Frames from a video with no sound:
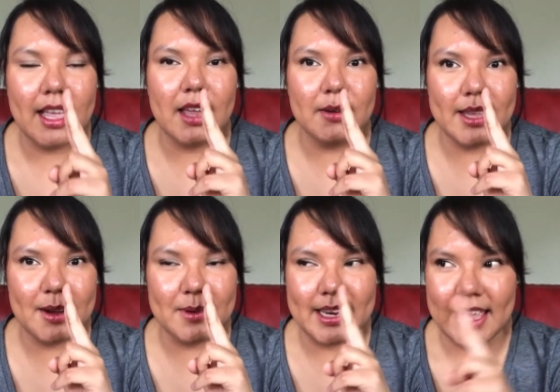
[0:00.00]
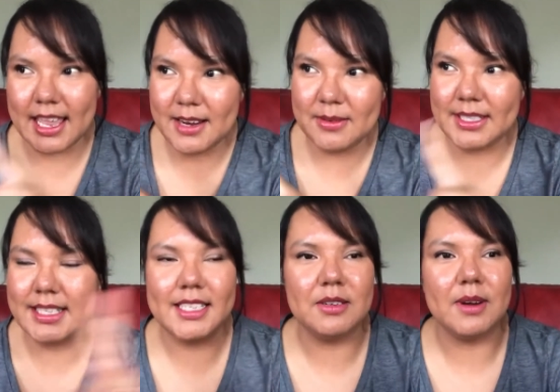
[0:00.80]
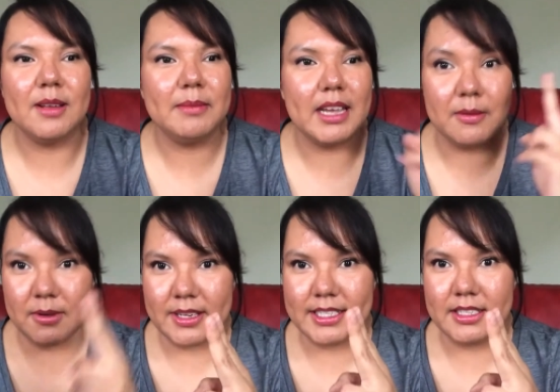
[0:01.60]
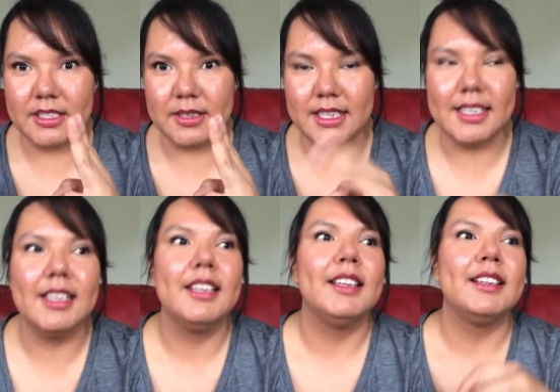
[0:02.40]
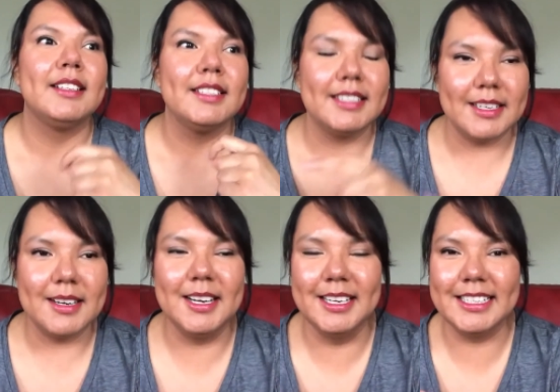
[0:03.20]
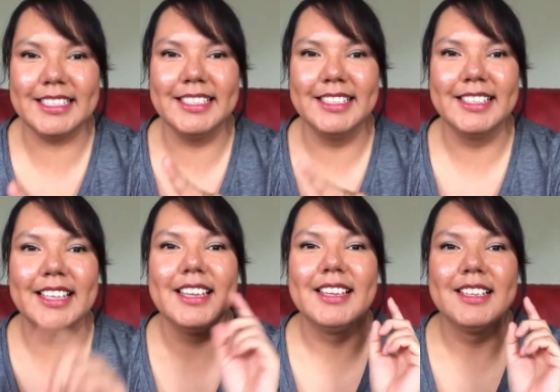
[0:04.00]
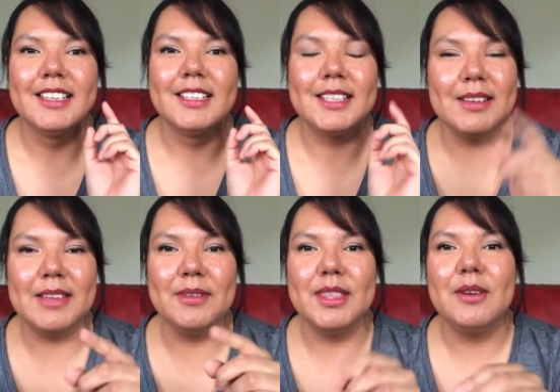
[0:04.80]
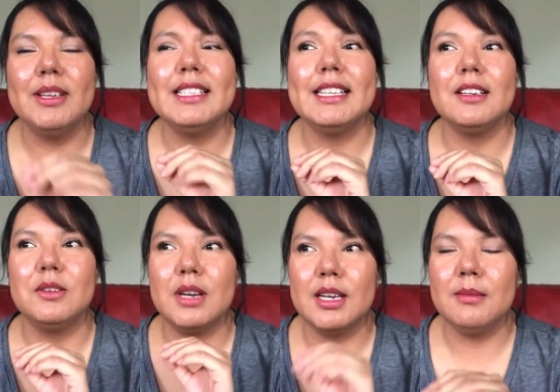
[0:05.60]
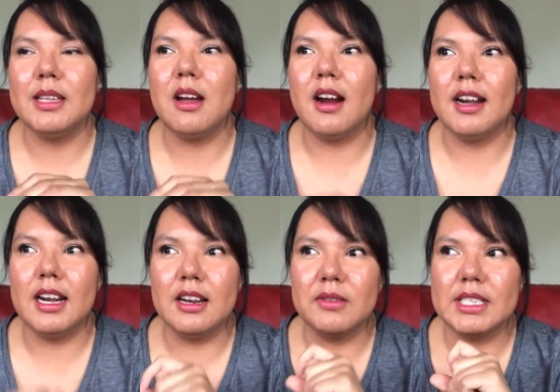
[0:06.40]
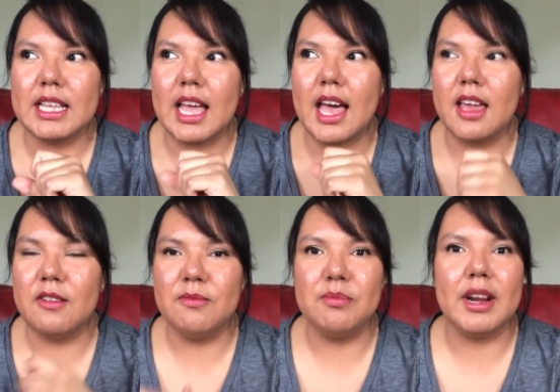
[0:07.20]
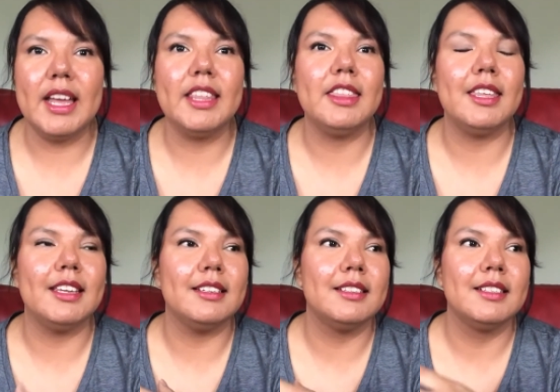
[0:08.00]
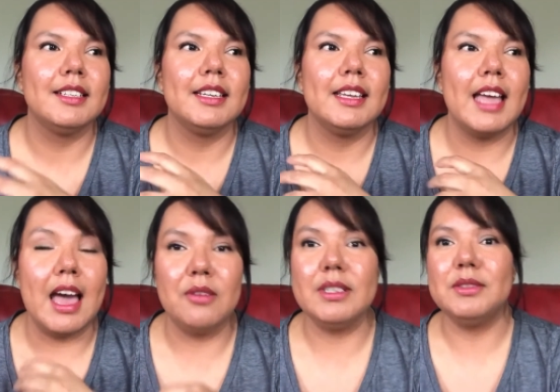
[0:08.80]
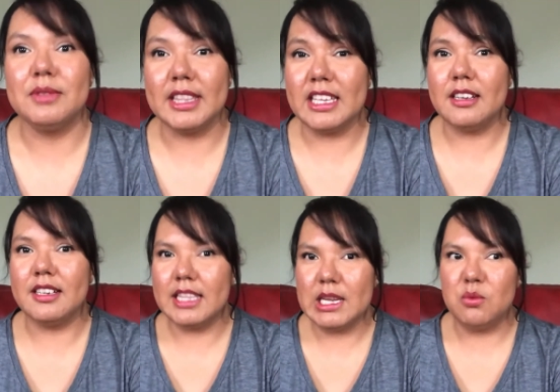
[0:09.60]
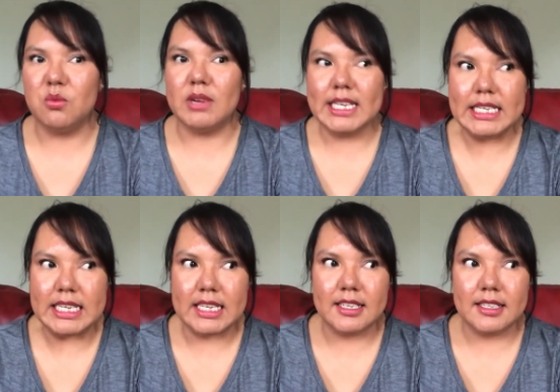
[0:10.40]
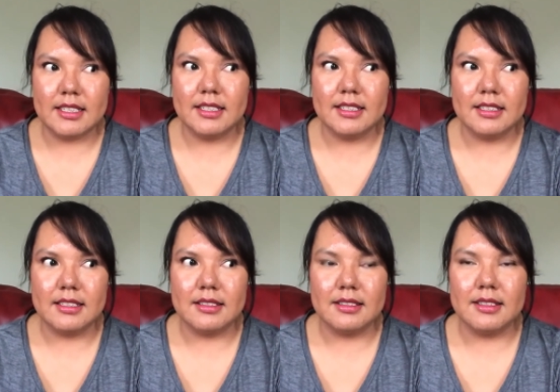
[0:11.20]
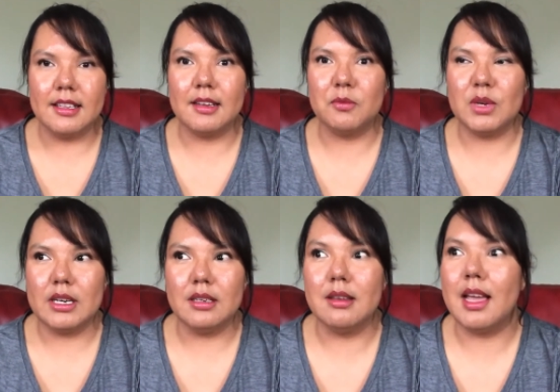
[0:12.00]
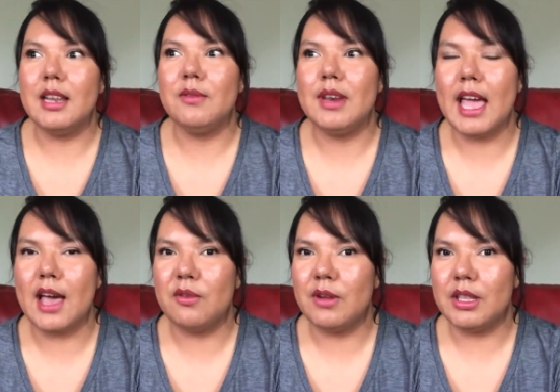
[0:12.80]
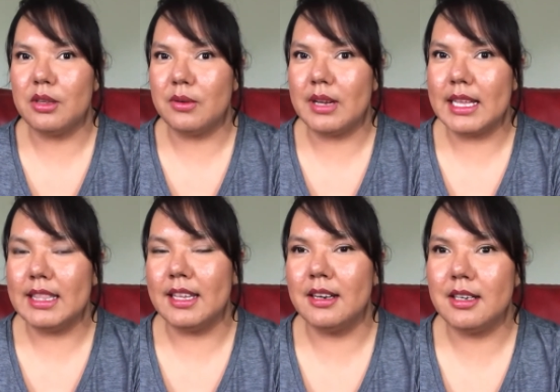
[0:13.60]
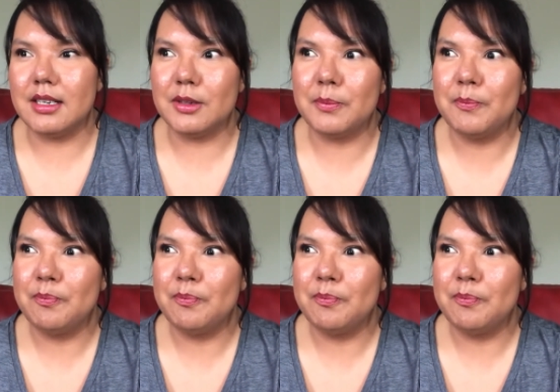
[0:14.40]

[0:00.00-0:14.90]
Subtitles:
I don't care what anyone says around me, I'm going to do it. So so even though it was incredibly hard and I was out of breath and I was literally winded, when not even halfway through her,